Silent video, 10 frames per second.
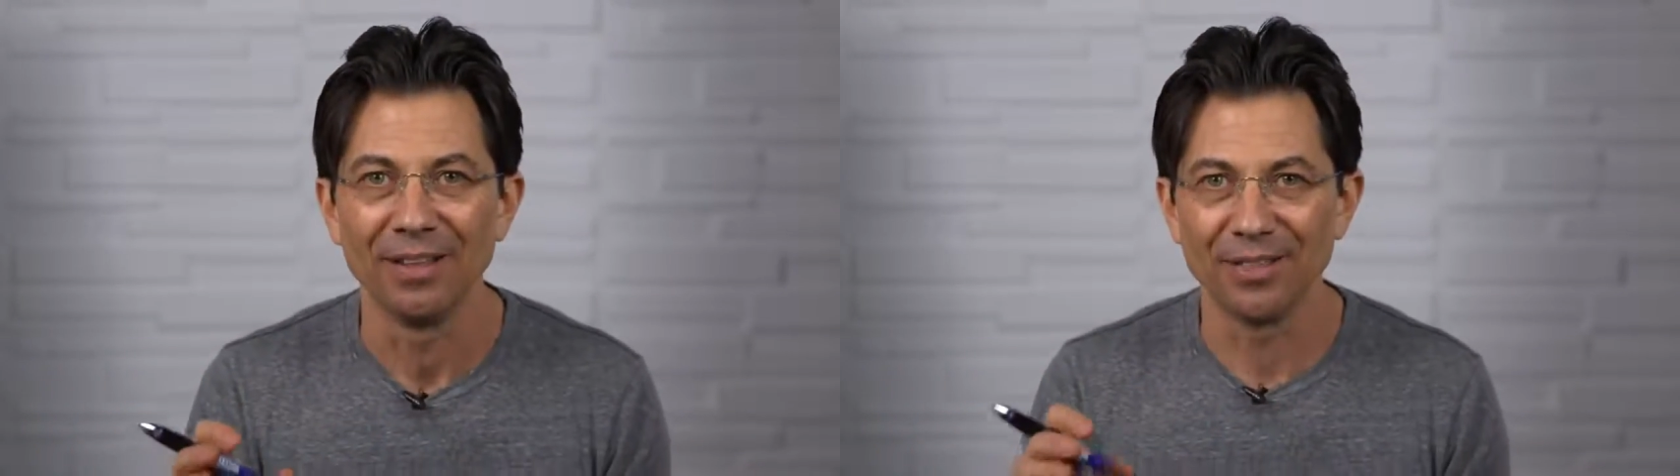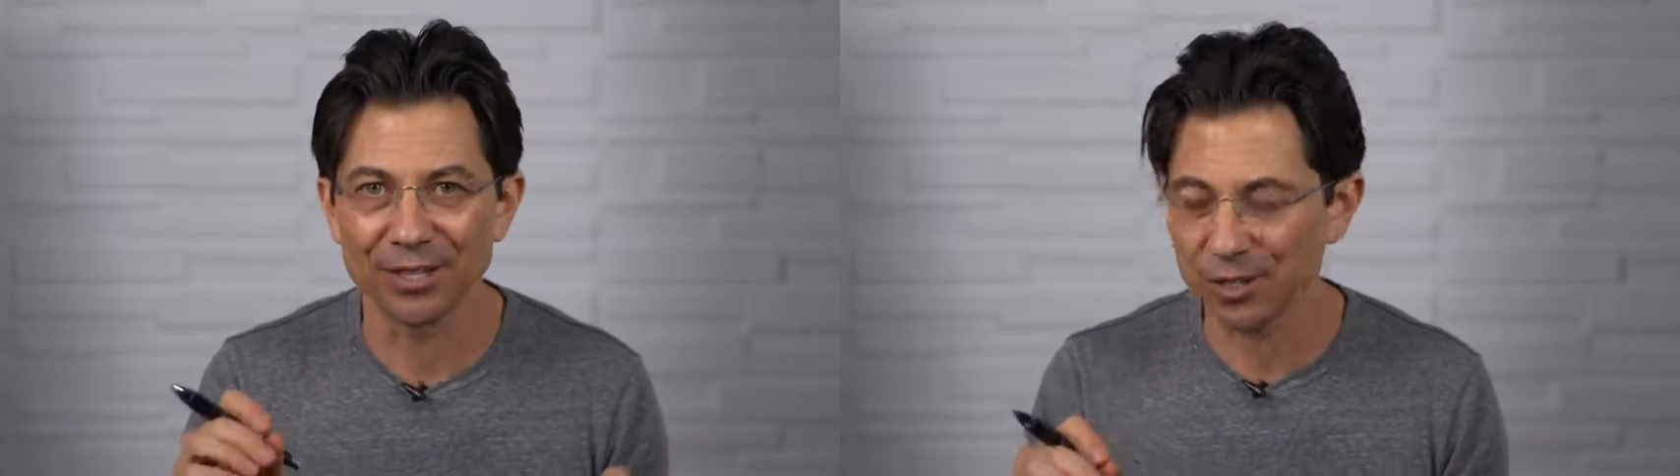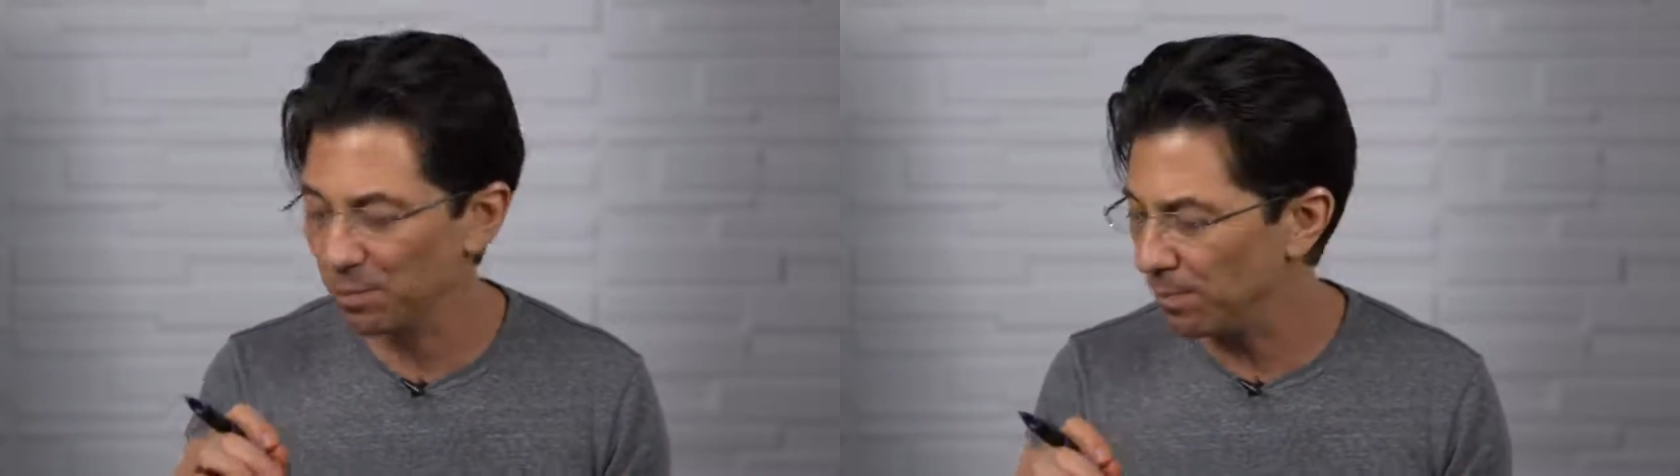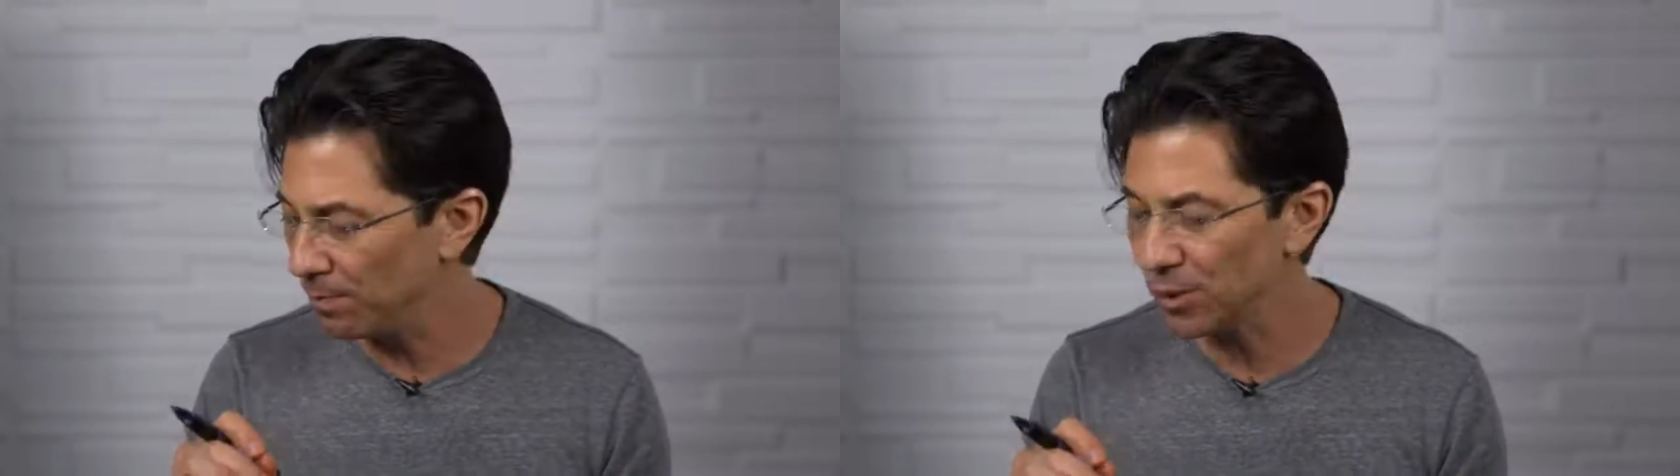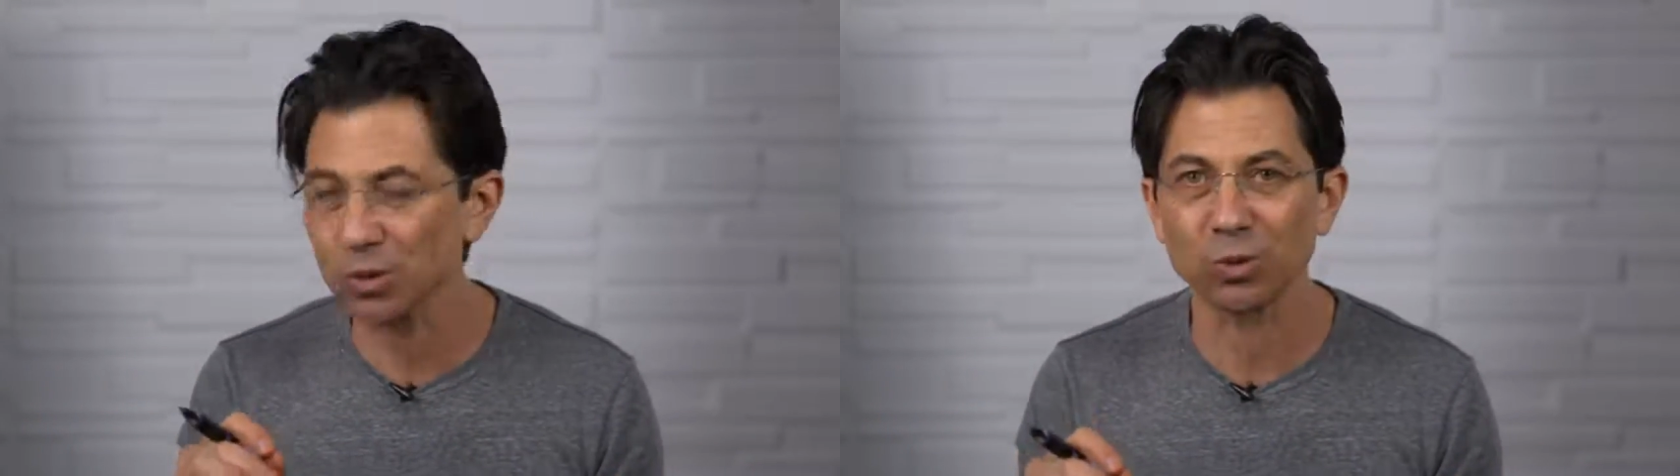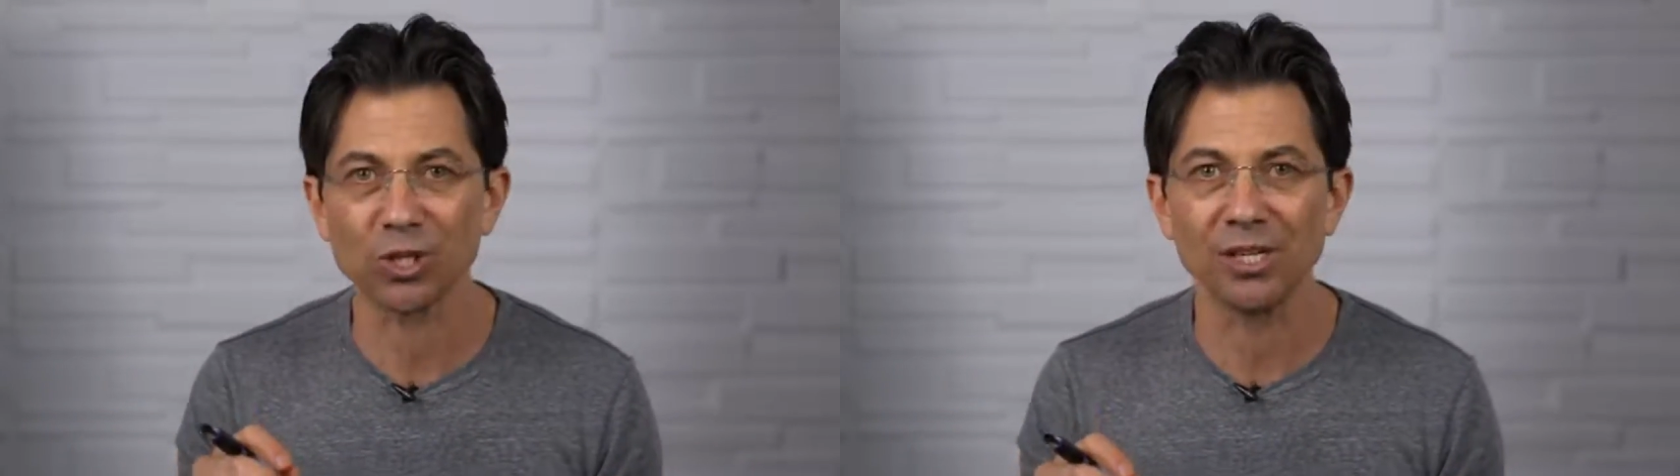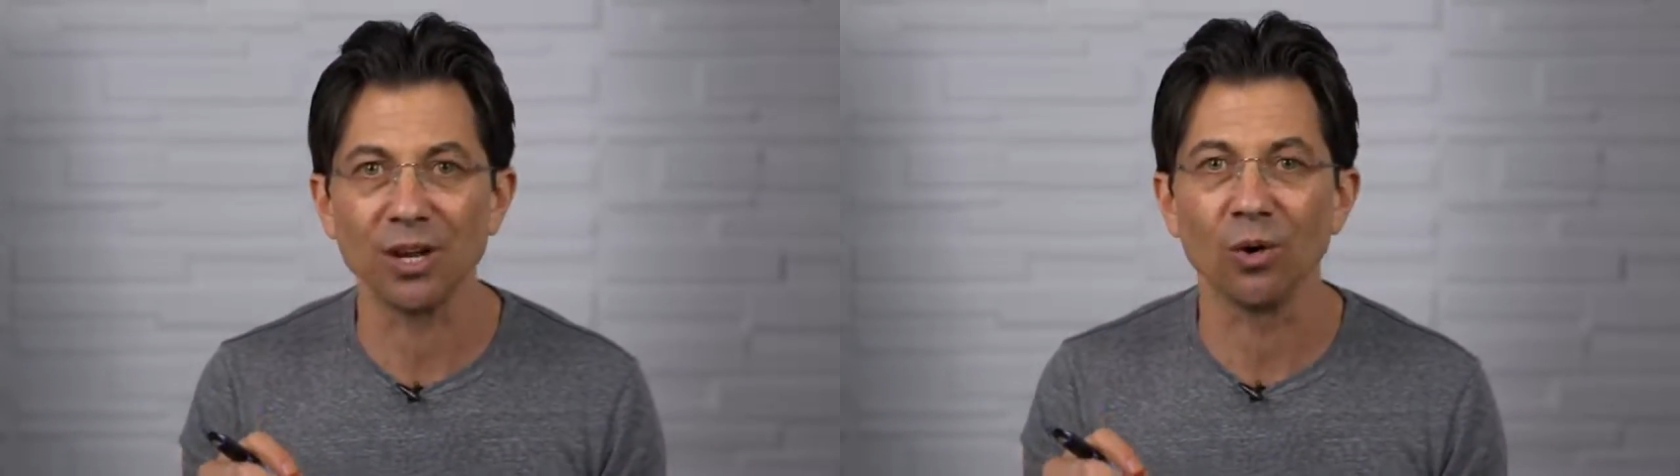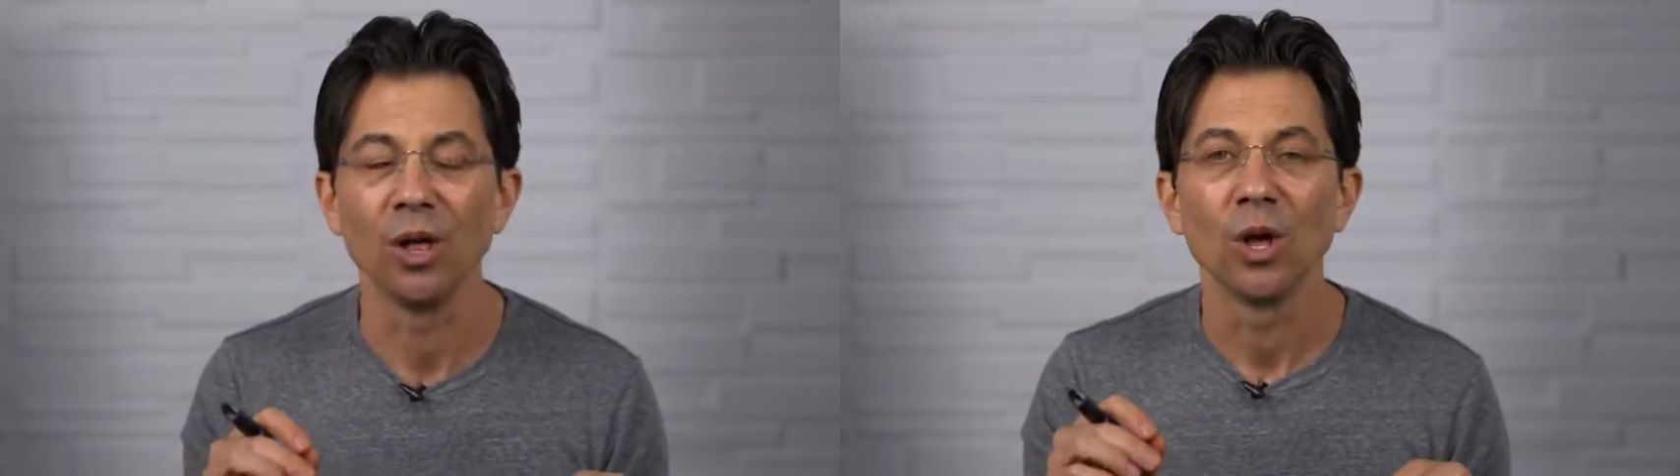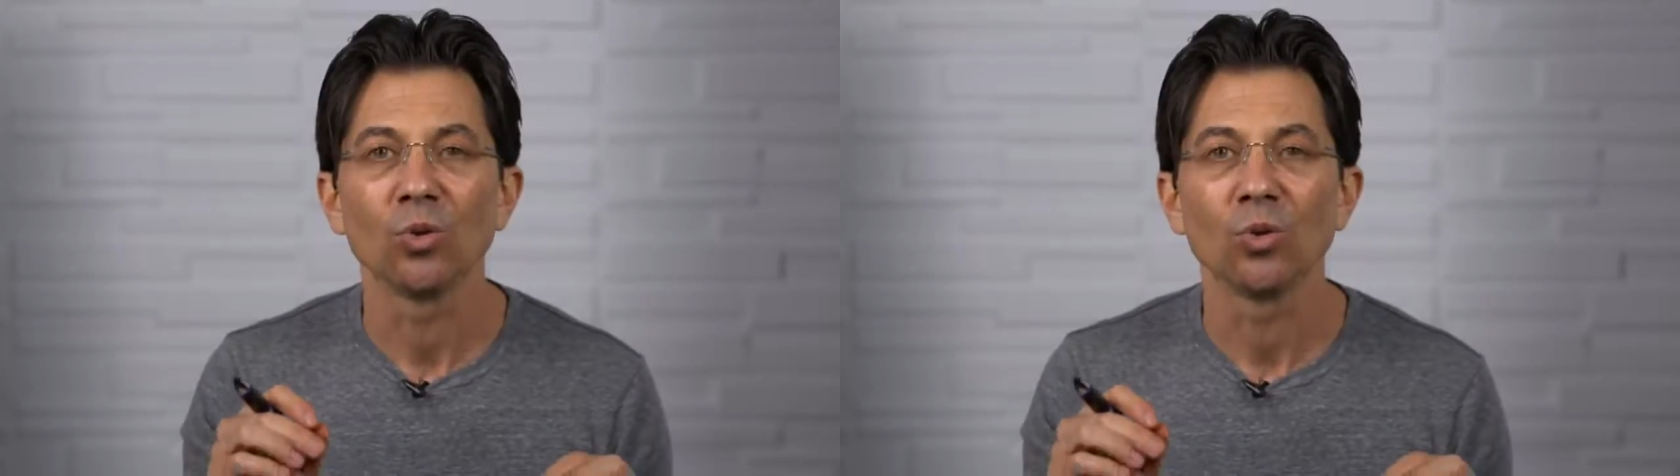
This is what you need to know.